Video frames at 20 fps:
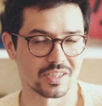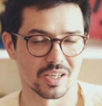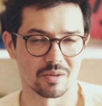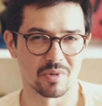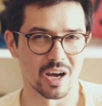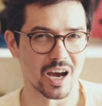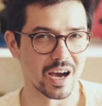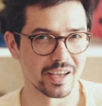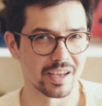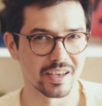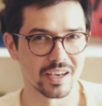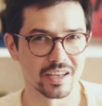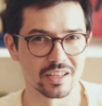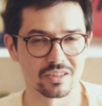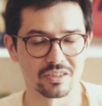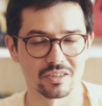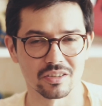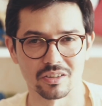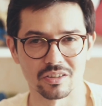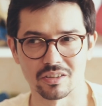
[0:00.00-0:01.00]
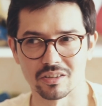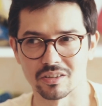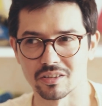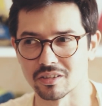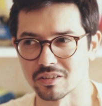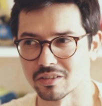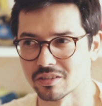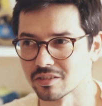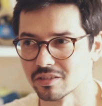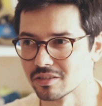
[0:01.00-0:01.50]
some high-end
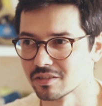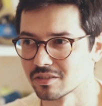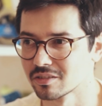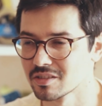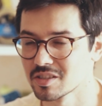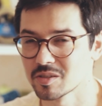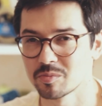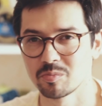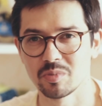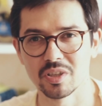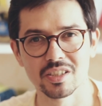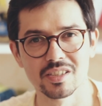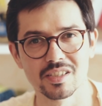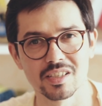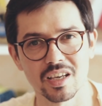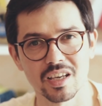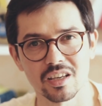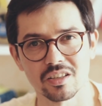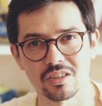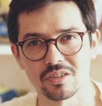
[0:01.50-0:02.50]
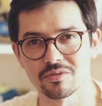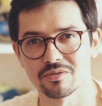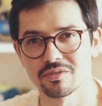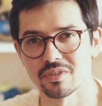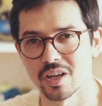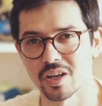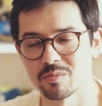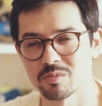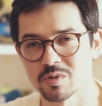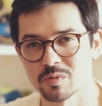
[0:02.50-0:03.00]
speed skating
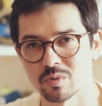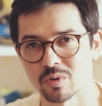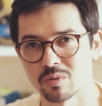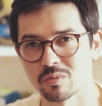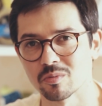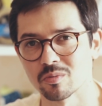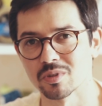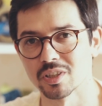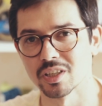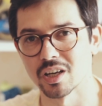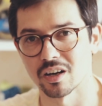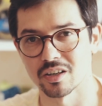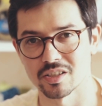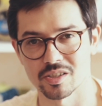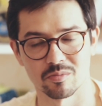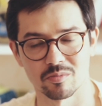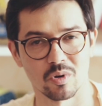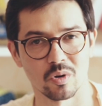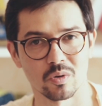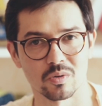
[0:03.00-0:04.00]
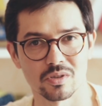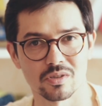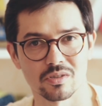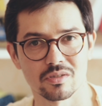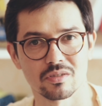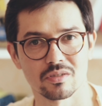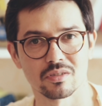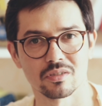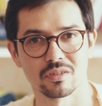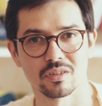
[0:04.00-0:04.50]
frames probably are the
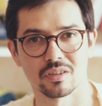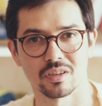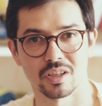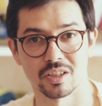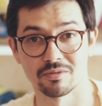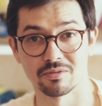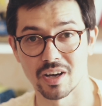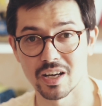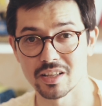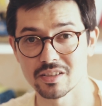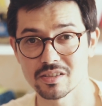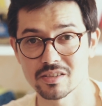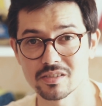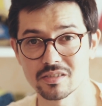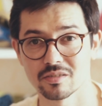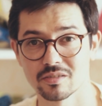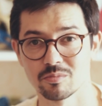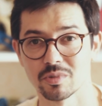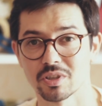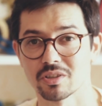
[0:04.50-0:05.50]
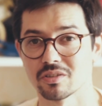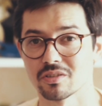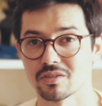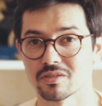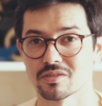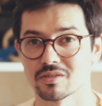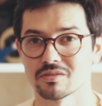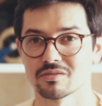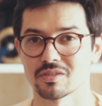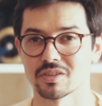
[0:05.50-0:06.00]
most advanced,
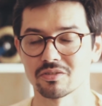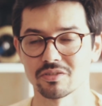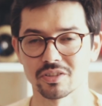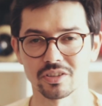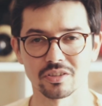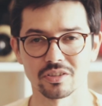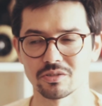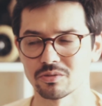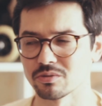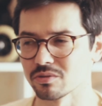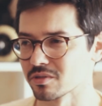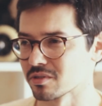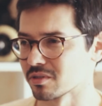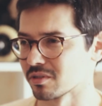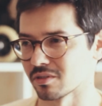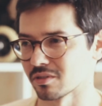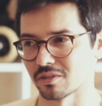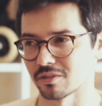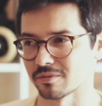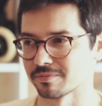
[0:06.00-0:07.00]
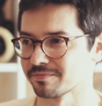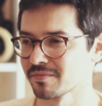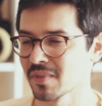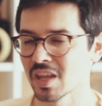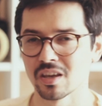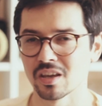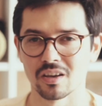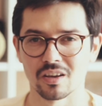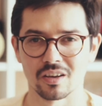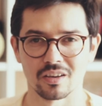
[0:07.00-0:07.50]
because they really use
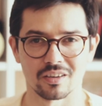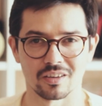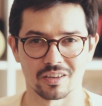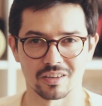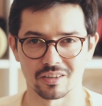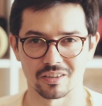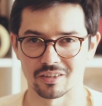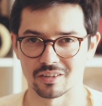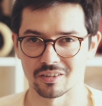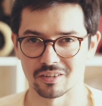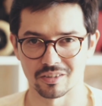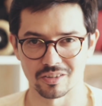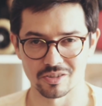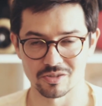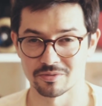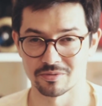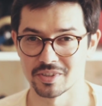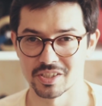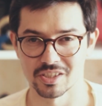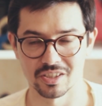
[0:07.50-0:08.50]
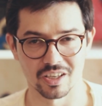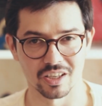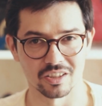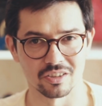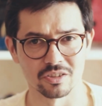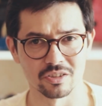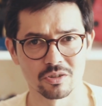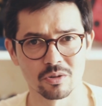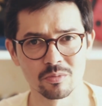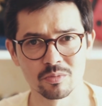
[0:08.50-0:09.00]

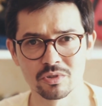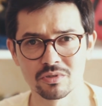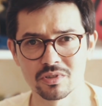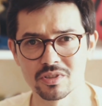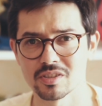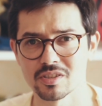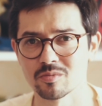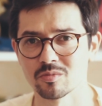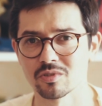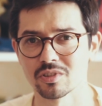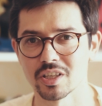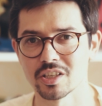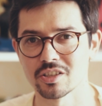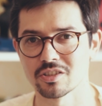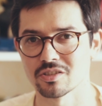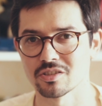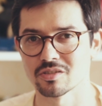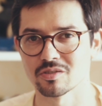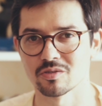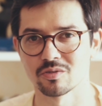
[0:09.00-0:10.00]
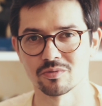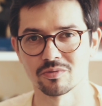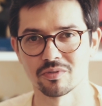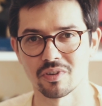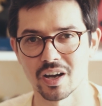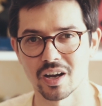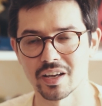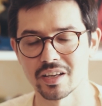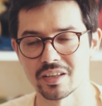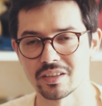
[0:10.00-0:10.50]
sophisticated computing simulations to
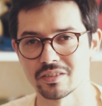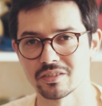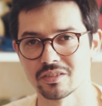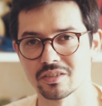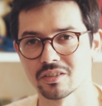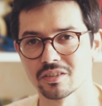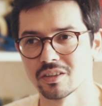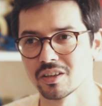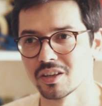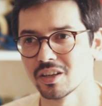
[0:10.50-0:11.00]
find